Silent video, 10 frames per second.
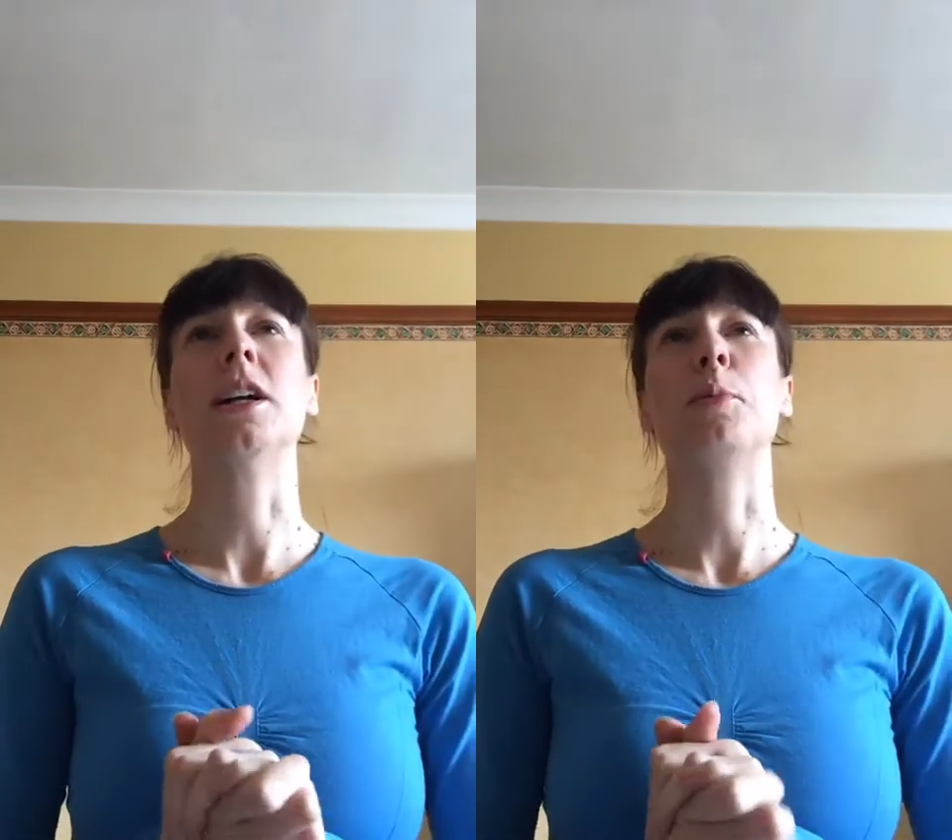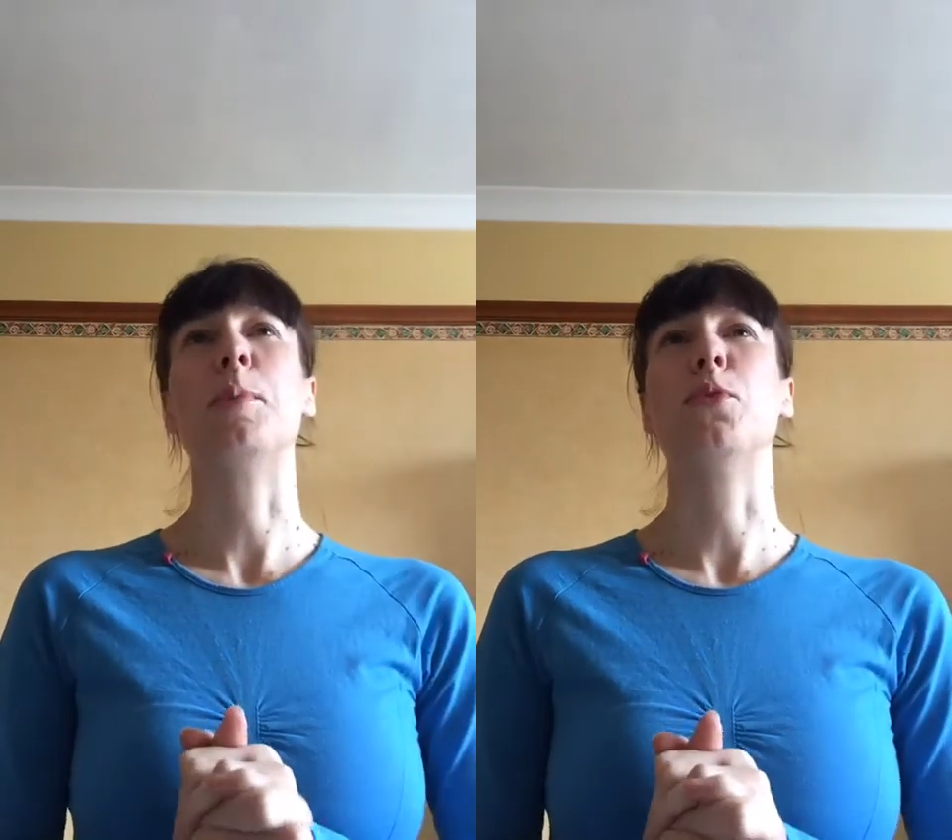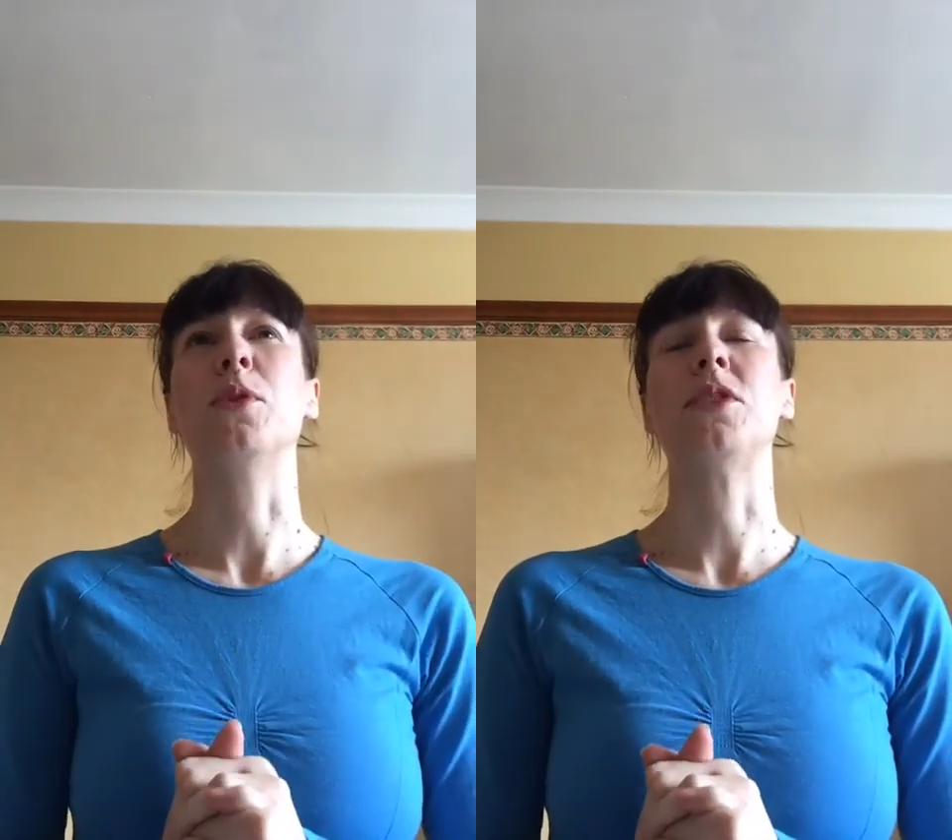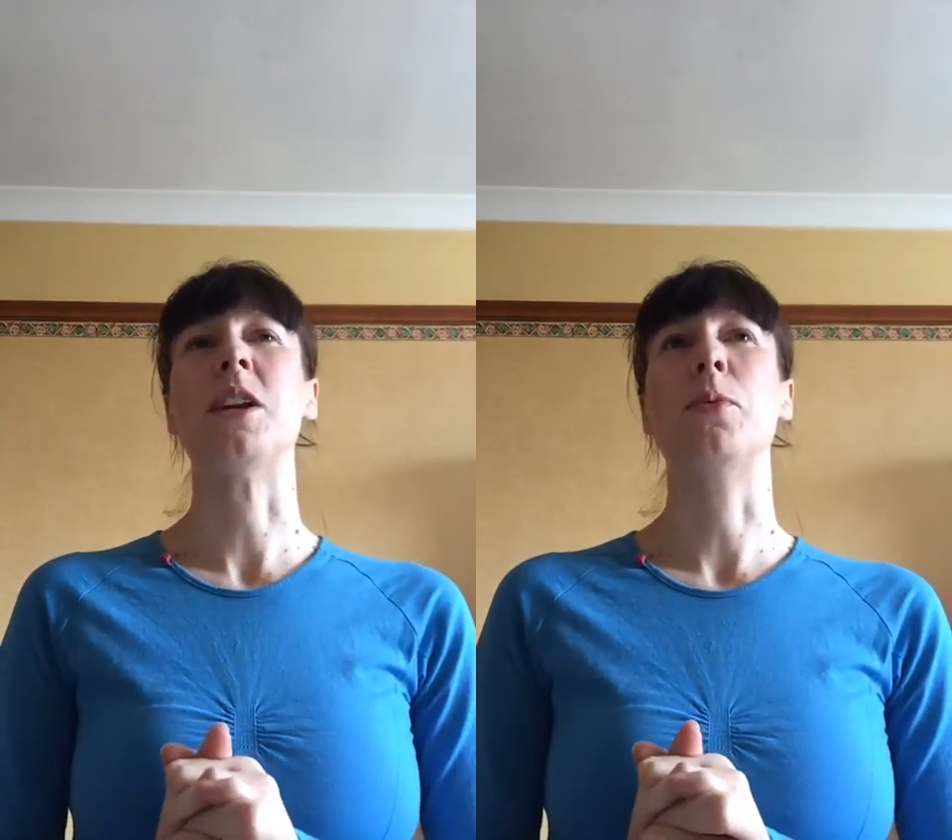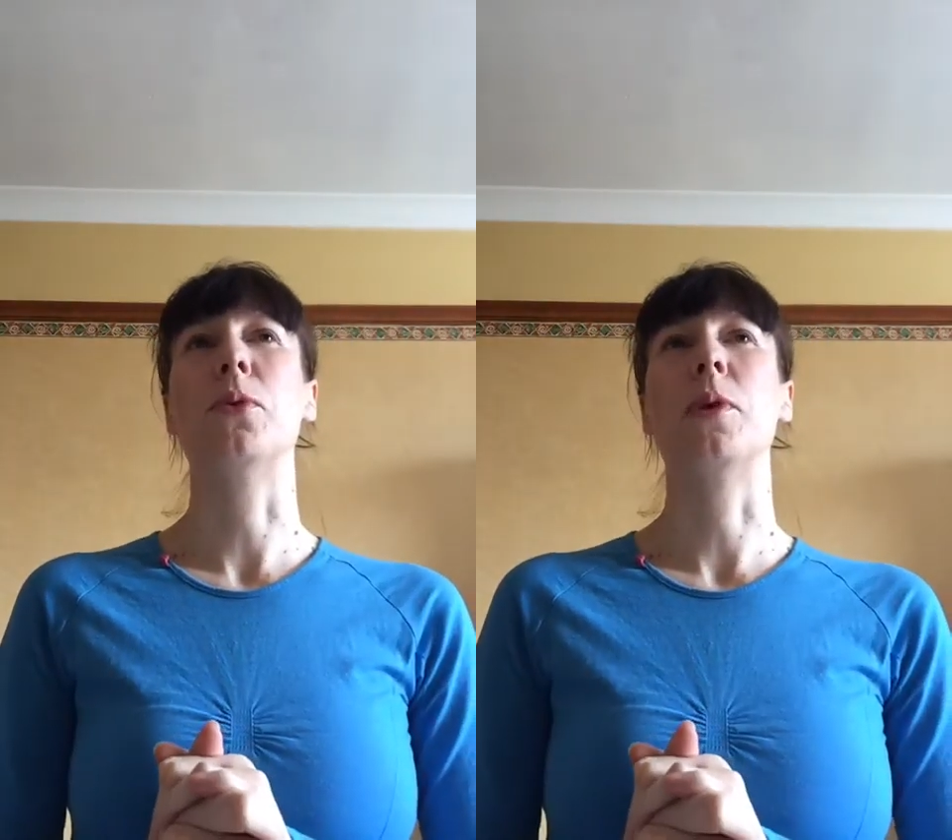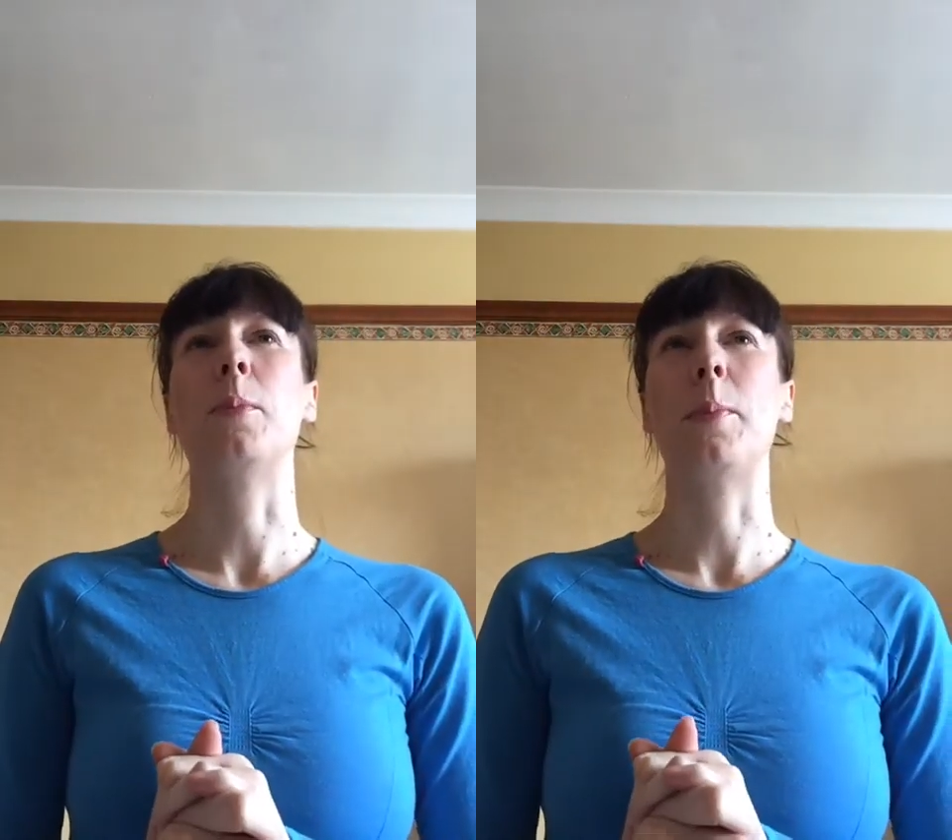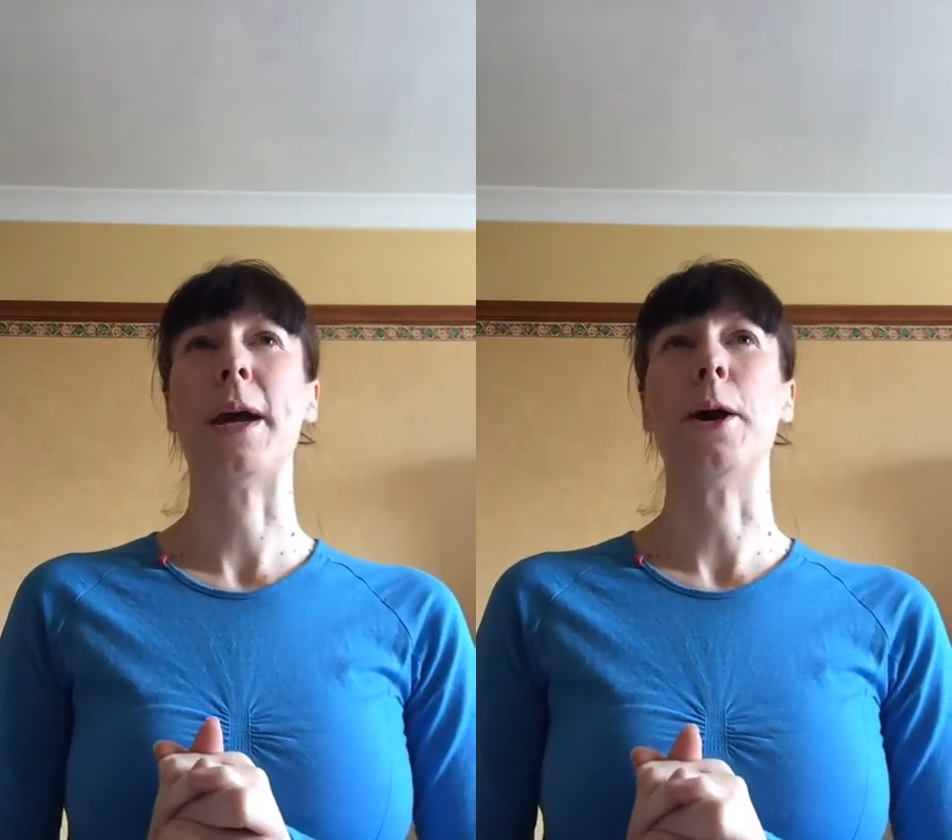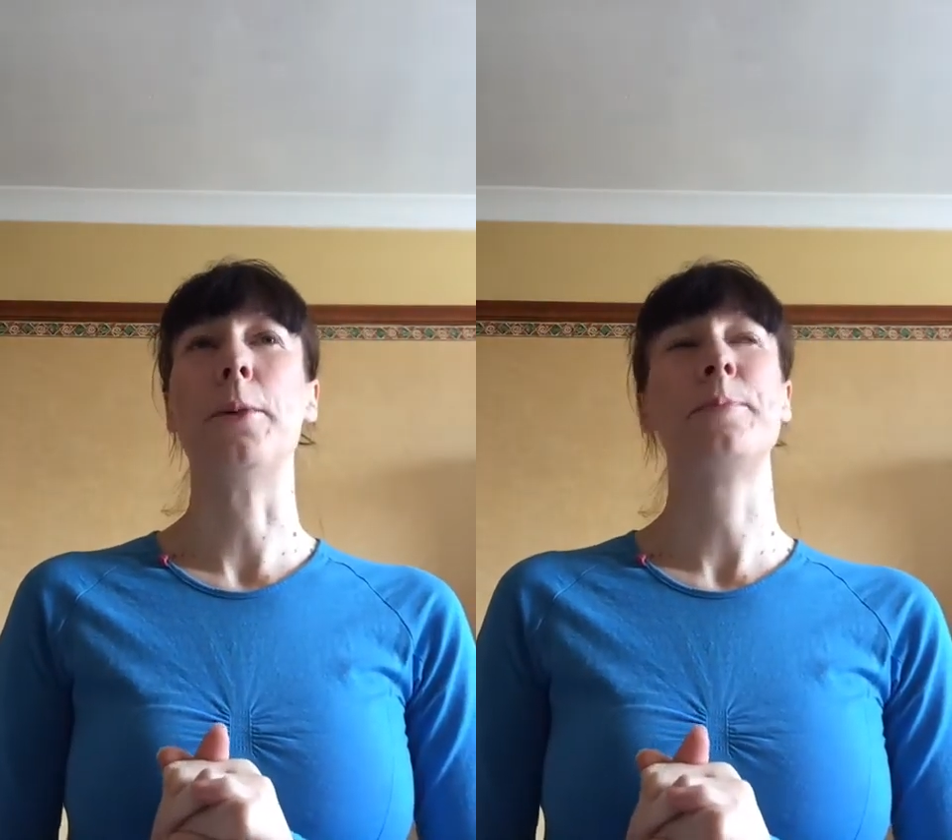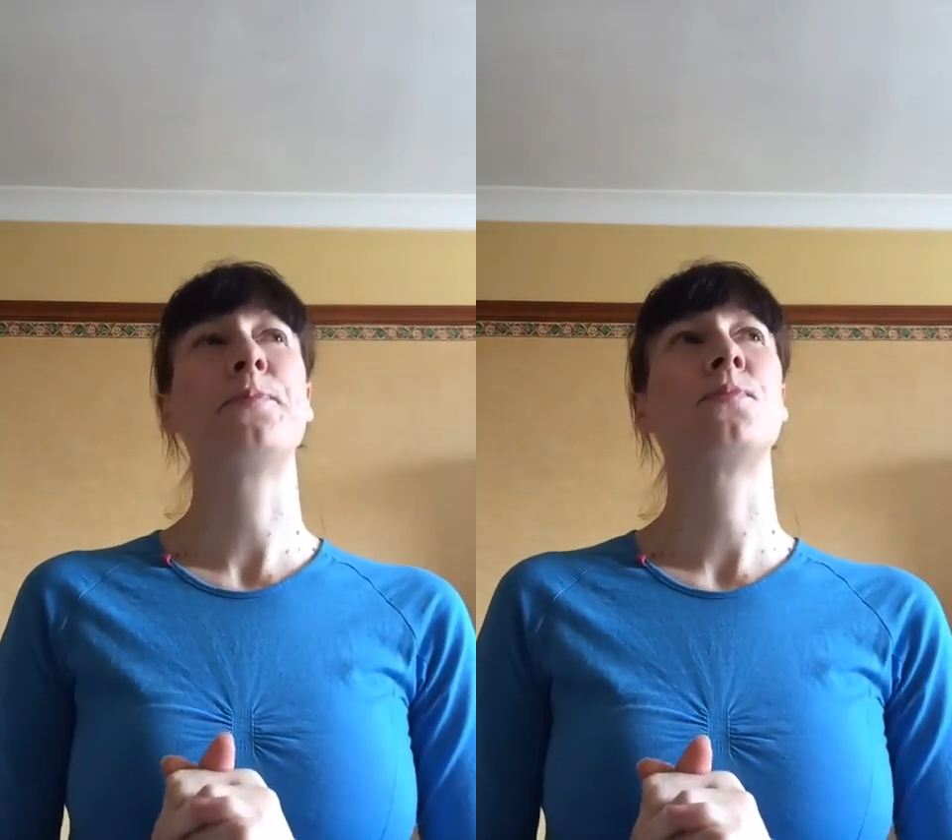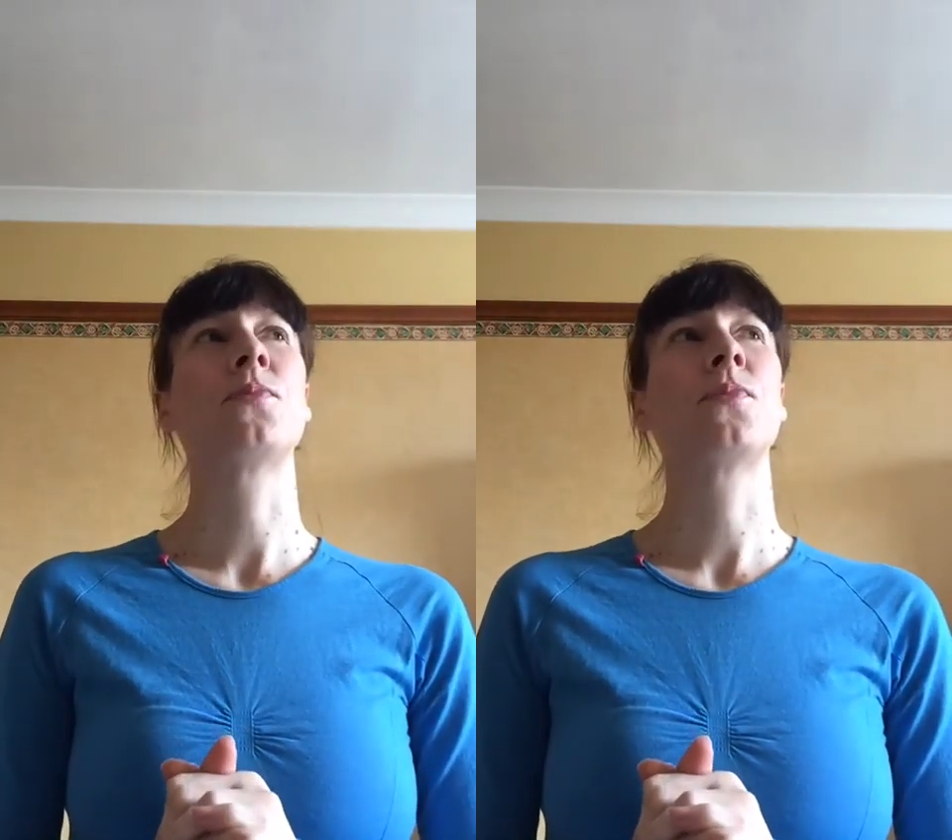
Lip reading: a little bit more deeper about.